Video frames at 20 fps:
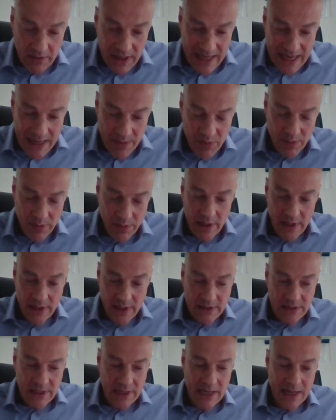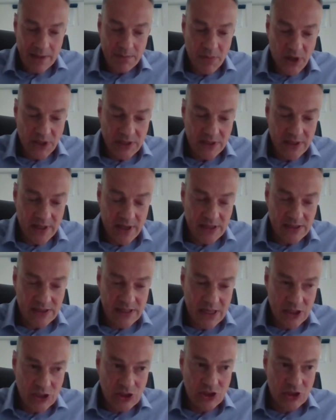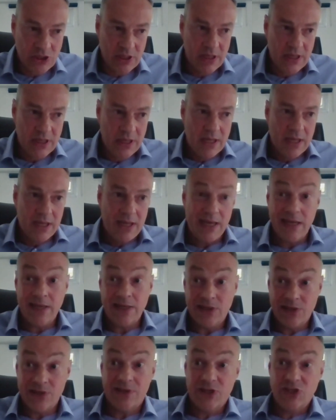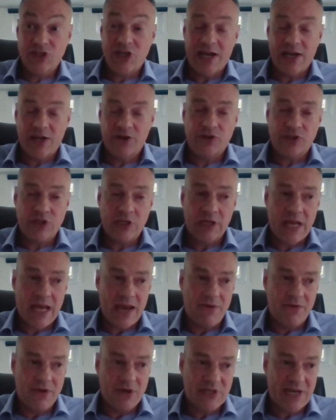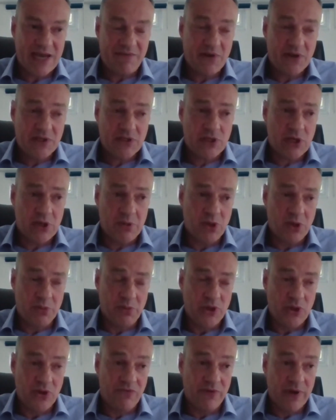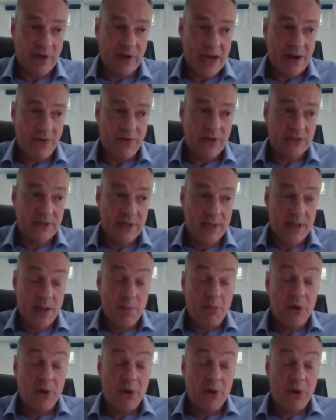capability and modernisation into the challenging areas of our terminal manoeuvring areas.